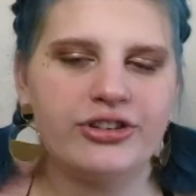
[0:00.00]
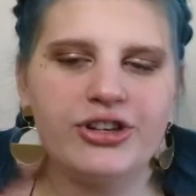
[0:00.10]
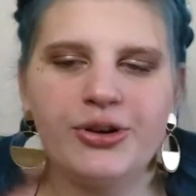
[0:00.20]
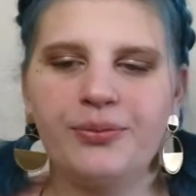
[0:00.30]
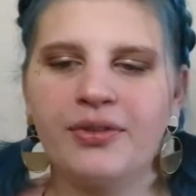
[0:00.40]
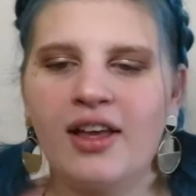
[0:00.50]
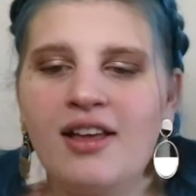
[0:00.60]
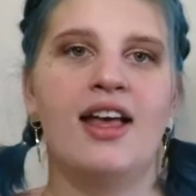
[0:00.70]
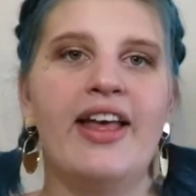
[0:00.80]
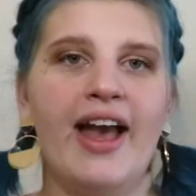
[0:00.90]
to do.
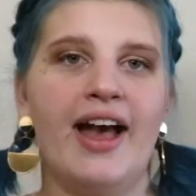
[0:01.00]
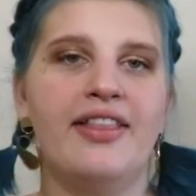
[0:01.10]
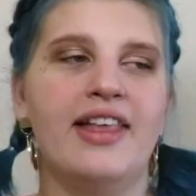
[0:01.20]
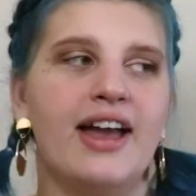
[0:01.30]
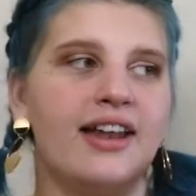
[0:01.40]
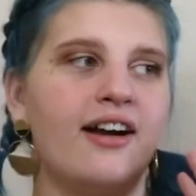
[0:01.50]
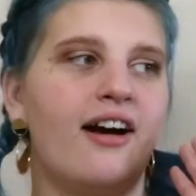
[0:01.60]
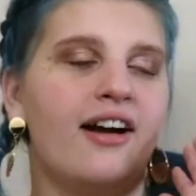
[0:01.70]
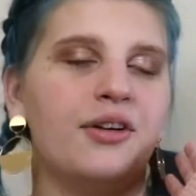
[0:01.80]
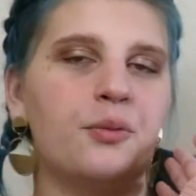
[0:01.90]
And then
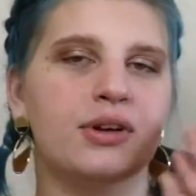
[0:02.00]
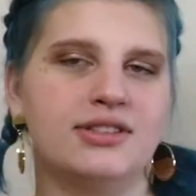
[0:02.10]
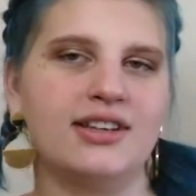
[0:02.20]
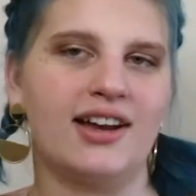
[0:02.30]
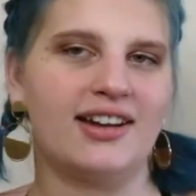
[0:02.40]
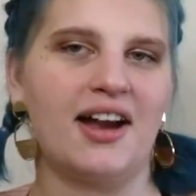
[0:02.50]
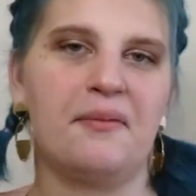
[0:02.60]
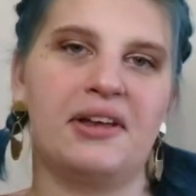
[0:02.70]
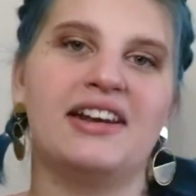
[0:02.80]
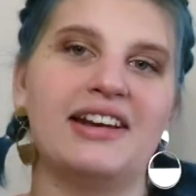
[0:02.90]
on one side, I'm
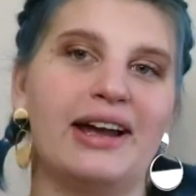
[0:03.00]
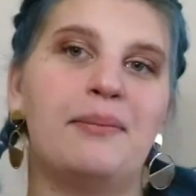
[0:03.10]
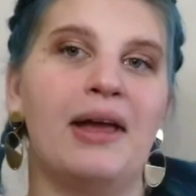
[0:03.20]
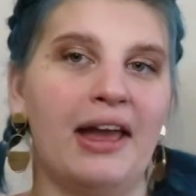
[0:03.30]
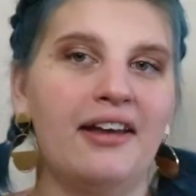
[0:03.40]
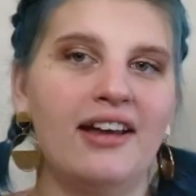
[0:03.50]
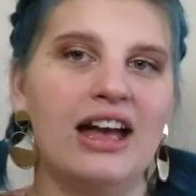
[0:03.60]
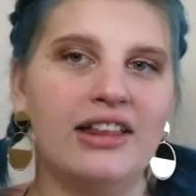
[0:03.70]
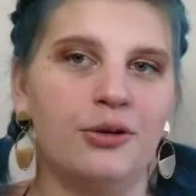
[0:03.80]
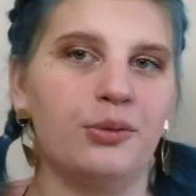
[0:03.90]
gonna dye it pink
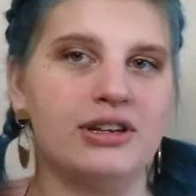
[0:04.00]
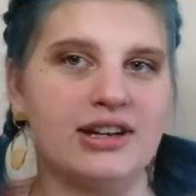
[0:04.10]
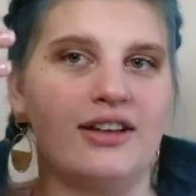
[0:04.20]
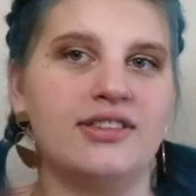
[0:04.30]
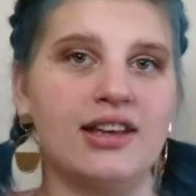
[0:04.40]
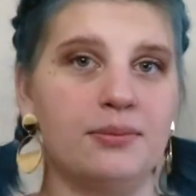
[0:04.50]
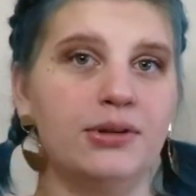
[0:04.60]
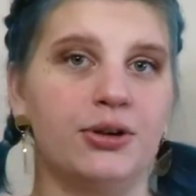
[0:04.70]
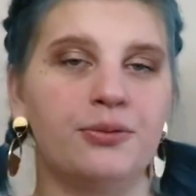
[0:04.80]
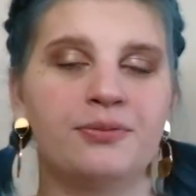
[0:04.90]
and then re-dye the side
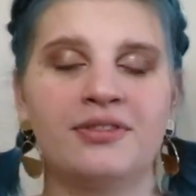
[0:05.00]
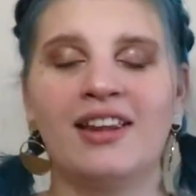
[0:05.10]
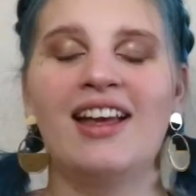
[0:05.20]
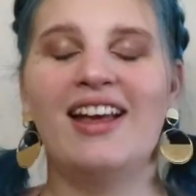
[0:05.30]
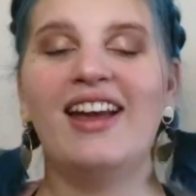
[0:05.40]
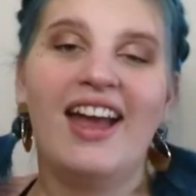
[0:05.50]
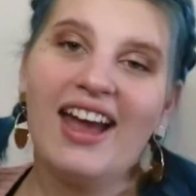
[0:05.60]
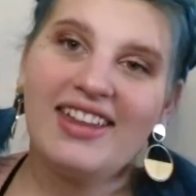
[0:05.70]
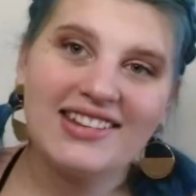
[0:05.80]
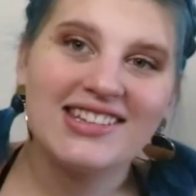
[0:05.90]
blue.
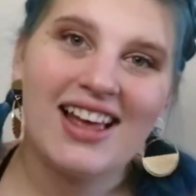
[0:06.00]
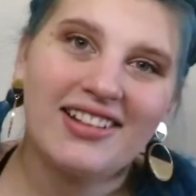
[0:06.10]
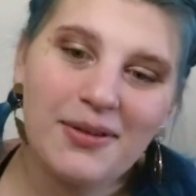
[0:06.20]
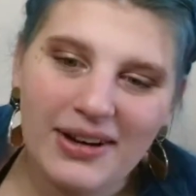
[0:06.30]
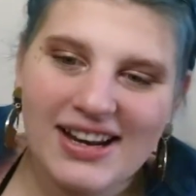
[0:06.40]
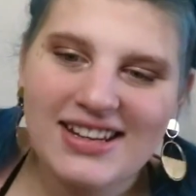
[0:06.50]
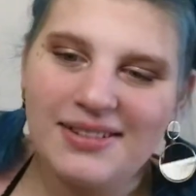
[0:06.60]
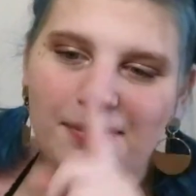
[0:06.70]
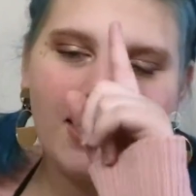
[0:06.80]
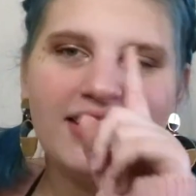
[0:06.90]
And that's exactly what I
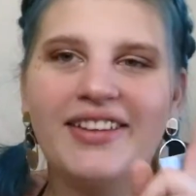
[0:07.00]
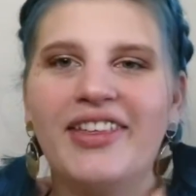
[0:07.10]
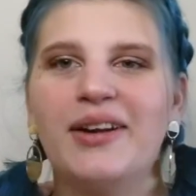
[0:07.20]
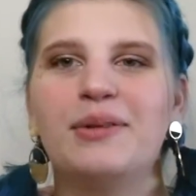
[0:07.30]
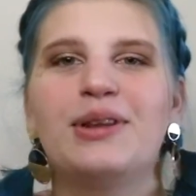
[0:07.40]
did because I thought it would